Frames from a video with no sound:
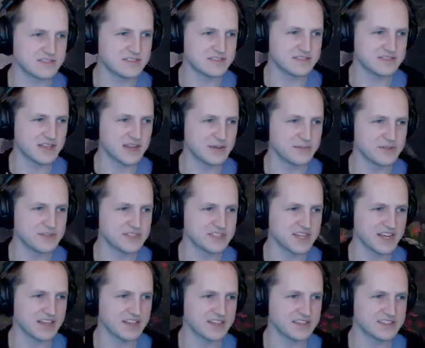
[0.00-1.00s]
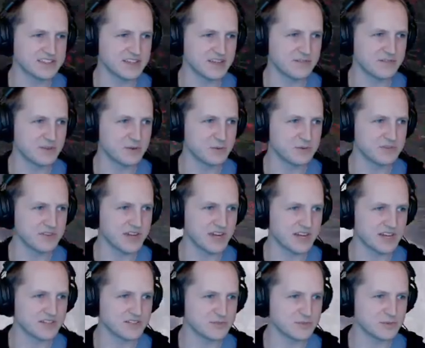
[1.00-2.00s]
damage scaling stuff that we've got
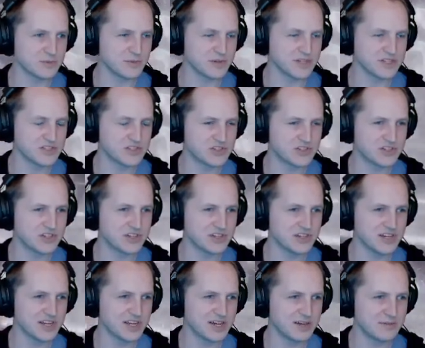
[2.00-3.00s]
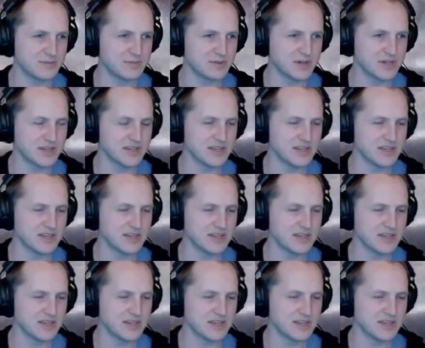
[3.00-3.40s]
because we're way stronger now, but